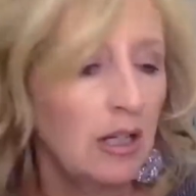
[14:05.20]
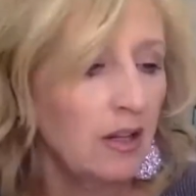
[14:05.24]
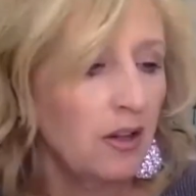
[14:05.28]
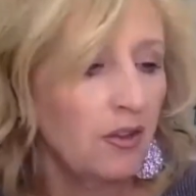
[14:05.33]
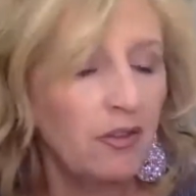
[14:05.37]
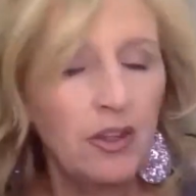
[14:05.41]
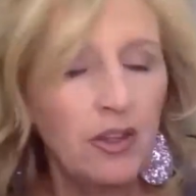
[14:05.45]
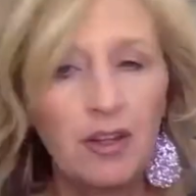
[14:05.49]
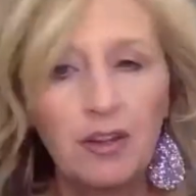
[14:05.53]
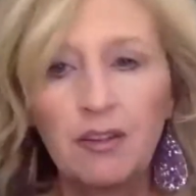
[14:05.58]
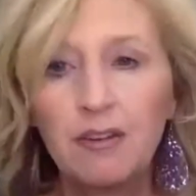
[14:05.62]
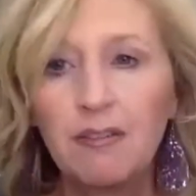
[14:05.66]

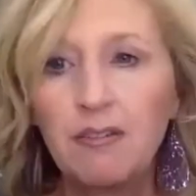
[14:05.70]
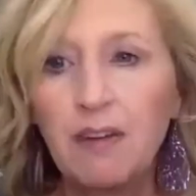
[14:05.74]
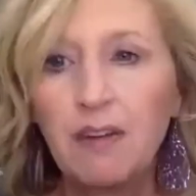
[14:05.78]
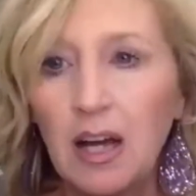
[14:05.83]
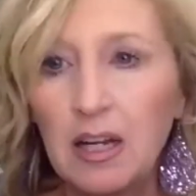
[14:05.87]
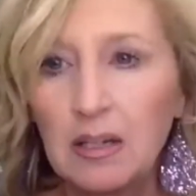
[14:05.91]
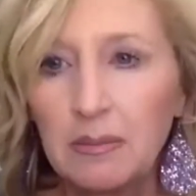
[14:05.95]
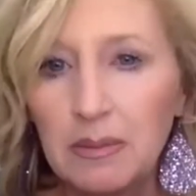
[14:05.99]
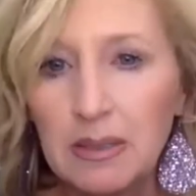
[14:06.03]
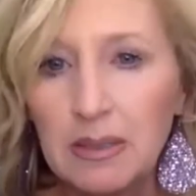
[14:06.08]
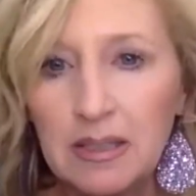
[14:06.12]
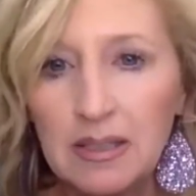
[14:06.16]
than the
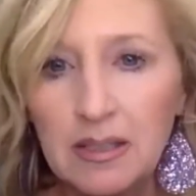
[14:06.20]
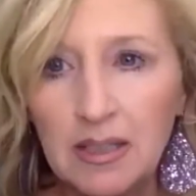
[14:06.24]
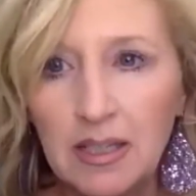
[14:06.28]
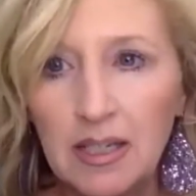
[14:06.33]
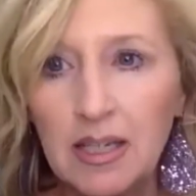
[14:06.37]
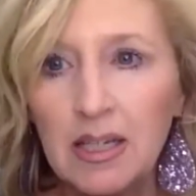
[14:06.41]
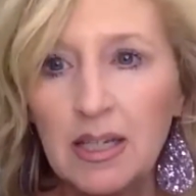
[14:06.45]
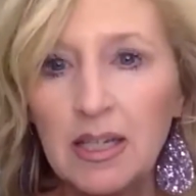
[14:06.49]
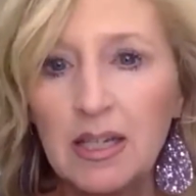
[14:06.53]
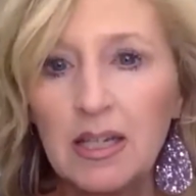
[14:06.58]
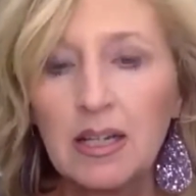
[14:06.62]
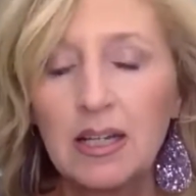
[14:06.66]
vitamin
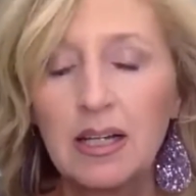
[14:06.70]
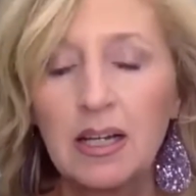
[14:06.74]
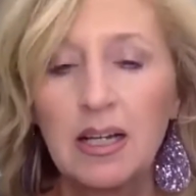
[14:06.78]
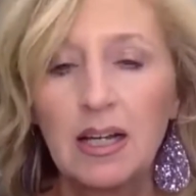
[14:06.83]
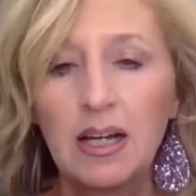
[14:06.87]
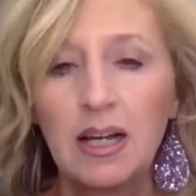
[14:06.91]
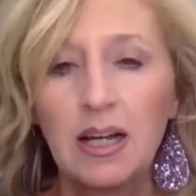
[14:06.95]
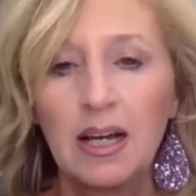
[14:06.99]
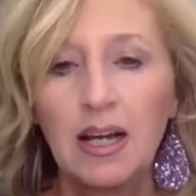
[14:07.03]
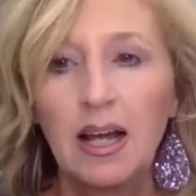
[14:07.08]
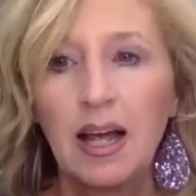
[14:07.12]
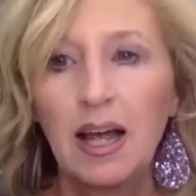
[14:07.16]
C
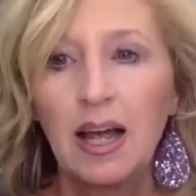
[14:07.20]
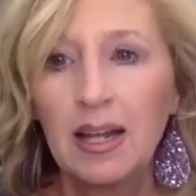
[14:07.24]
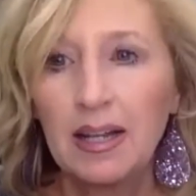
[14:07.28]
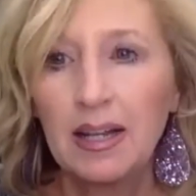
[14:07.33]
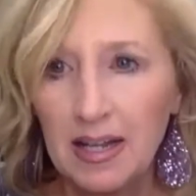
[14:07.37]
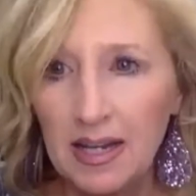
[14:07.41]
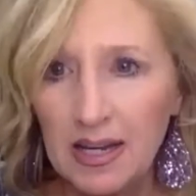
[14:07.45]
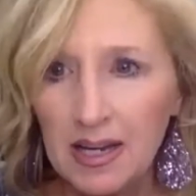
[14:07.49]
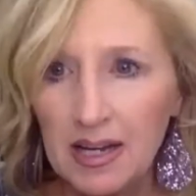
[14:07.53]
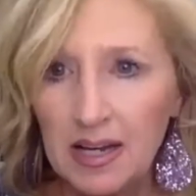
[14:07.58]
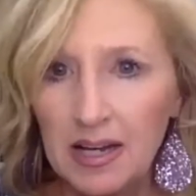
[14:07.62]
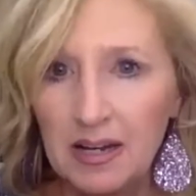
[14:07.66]
and
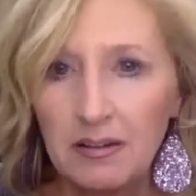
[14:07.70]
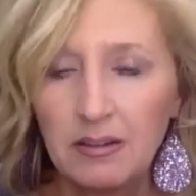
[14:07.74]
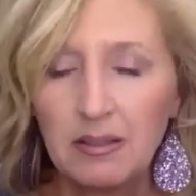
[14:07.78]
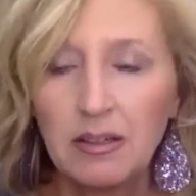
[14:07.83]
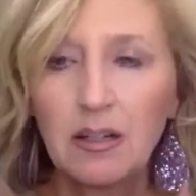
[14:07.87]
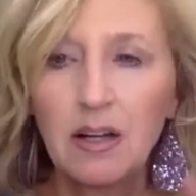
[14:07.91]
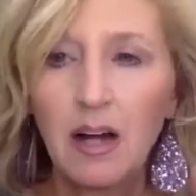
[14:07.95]
E.